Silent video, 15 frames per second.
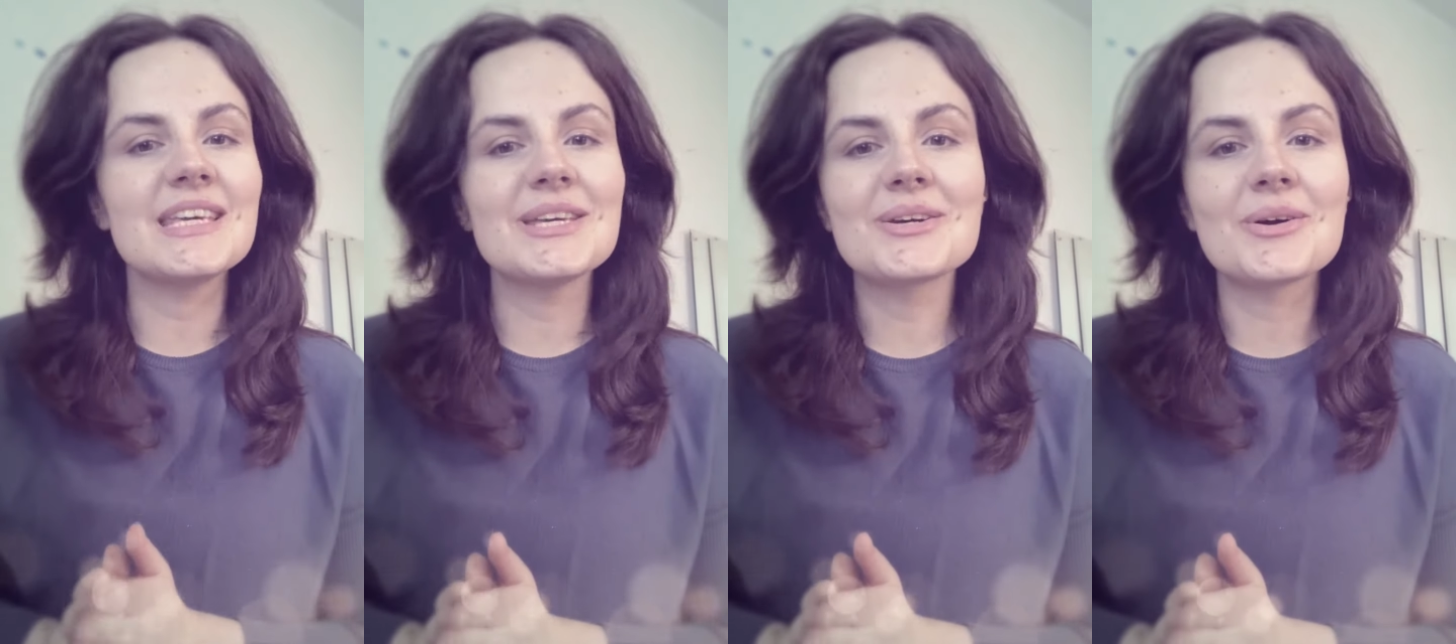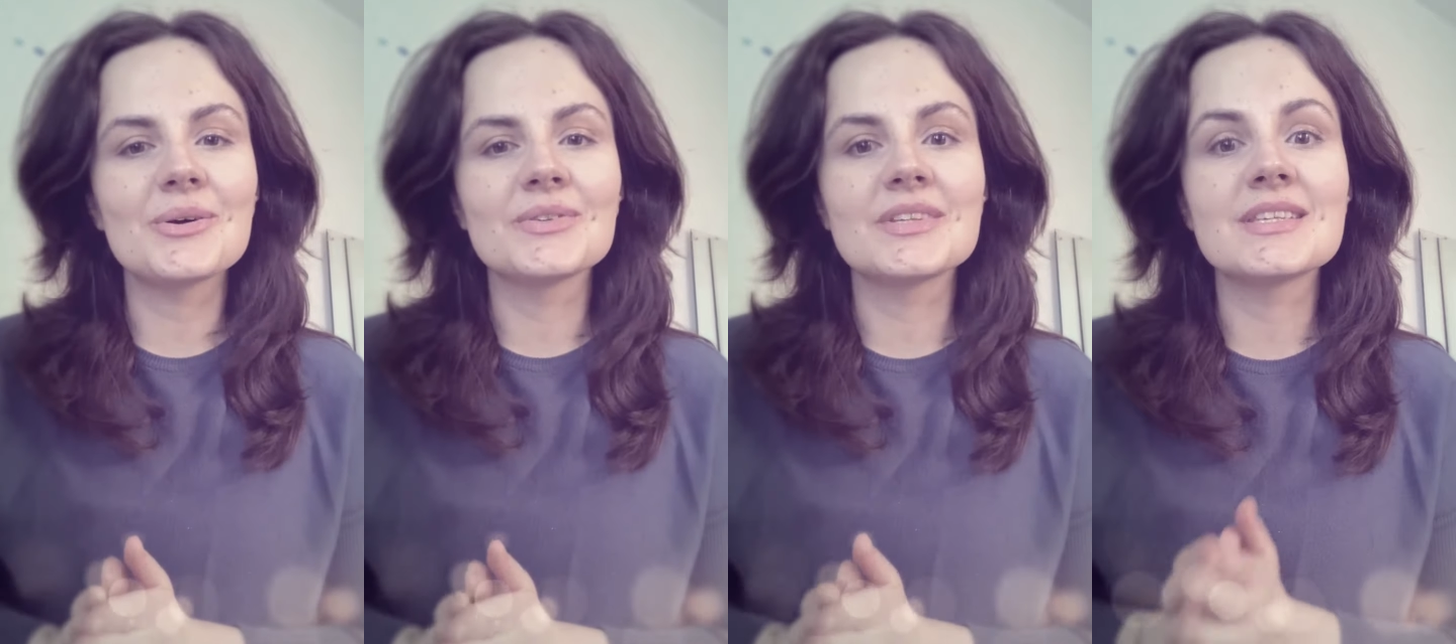
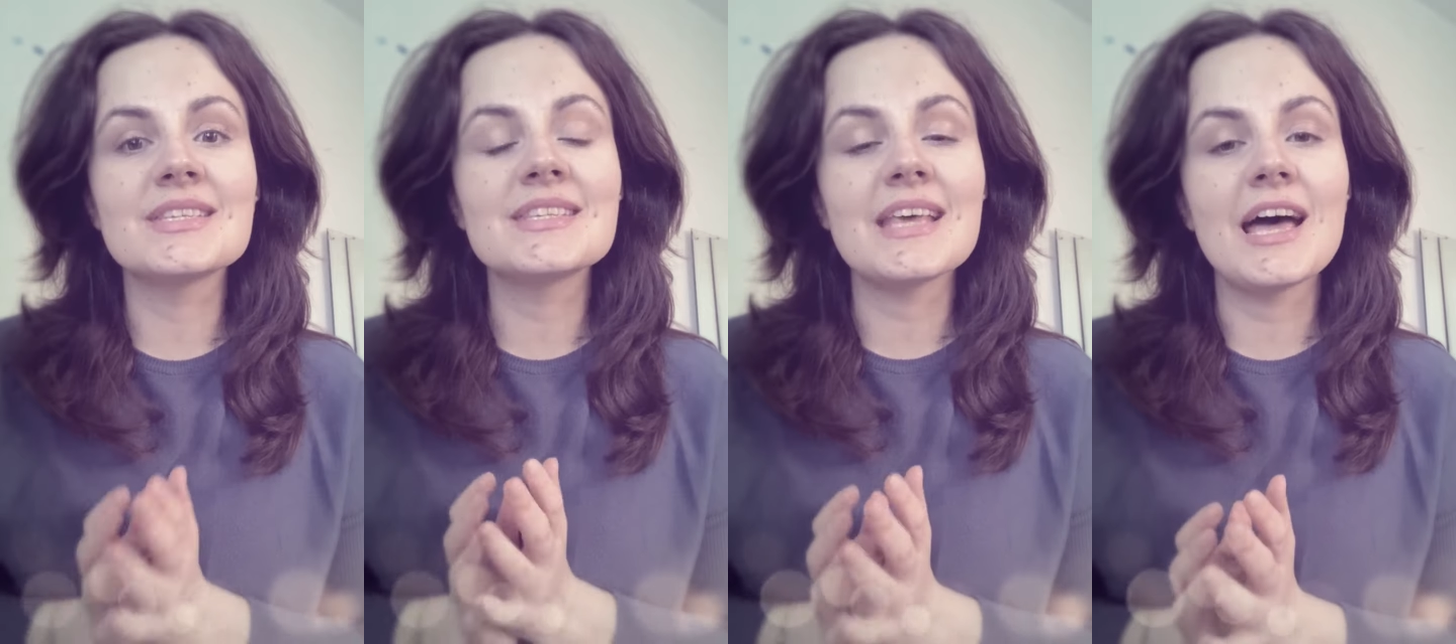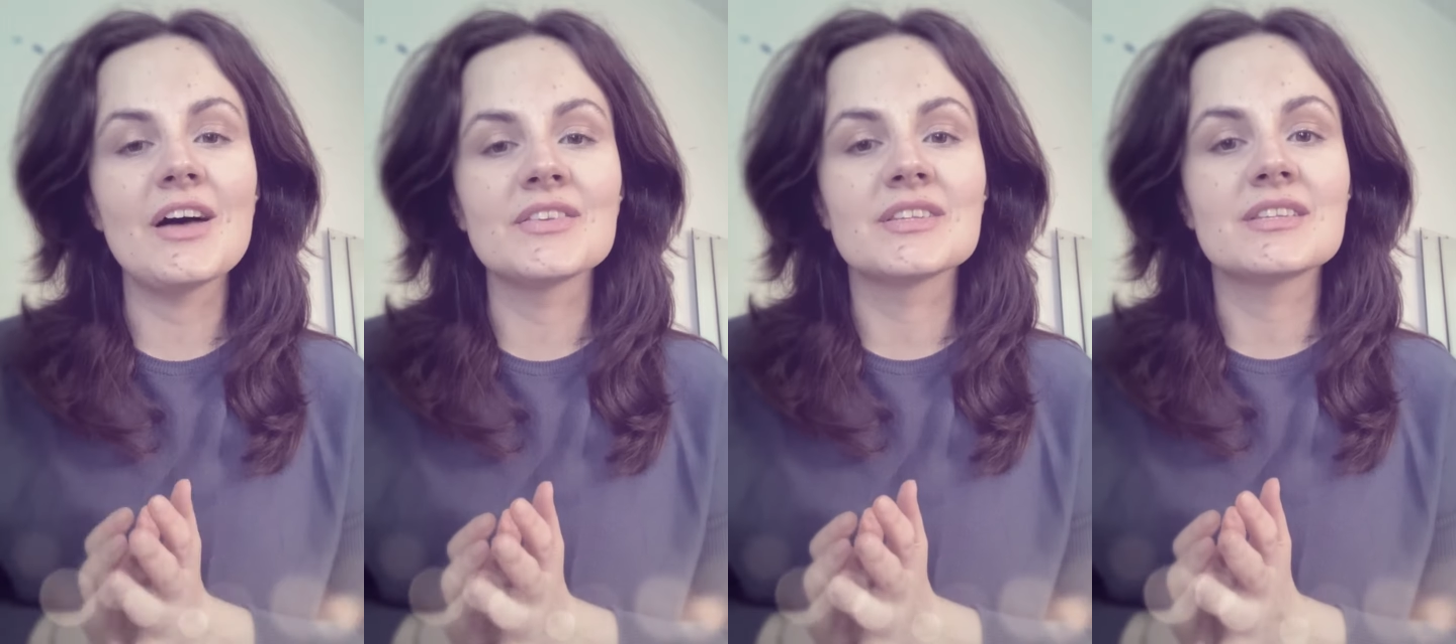equal the
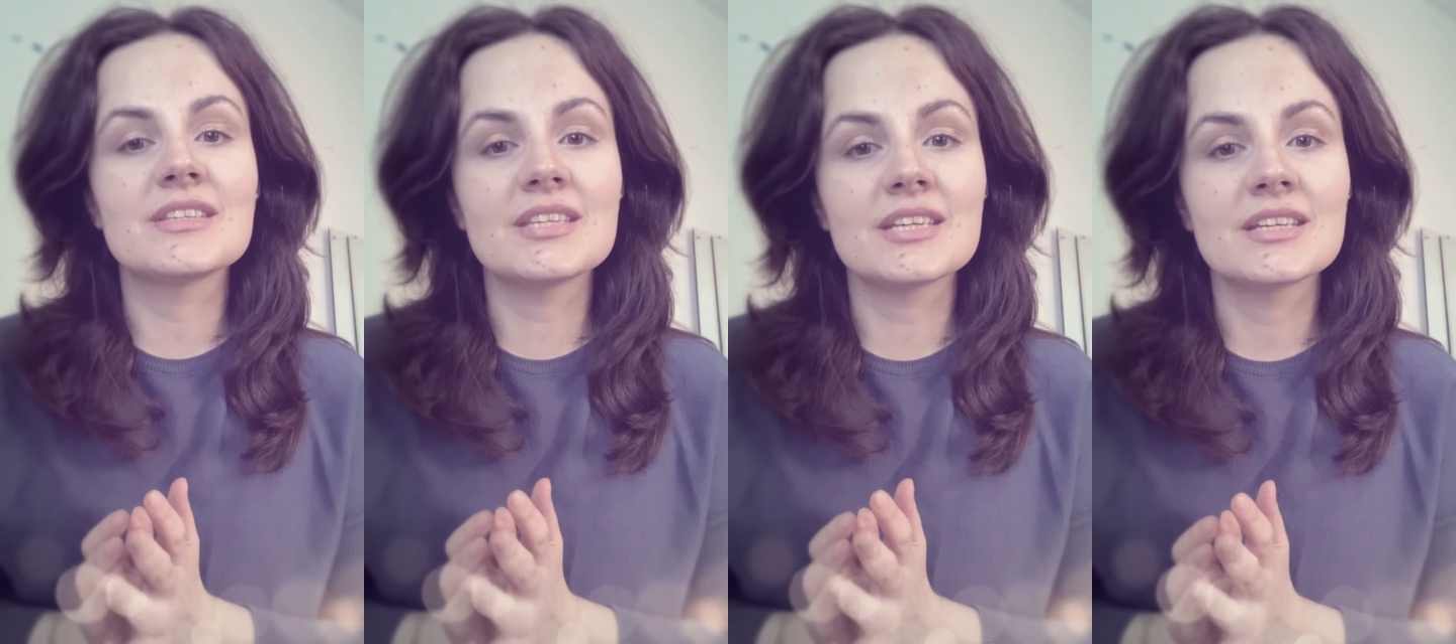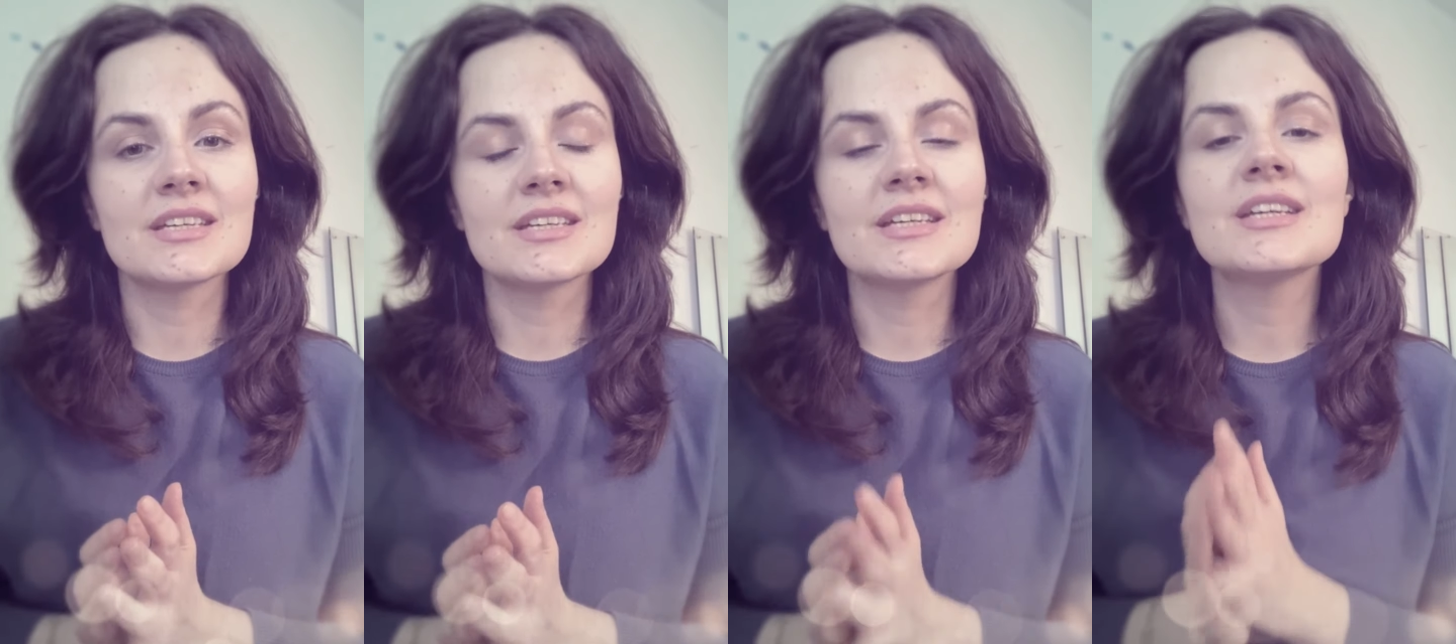sound t.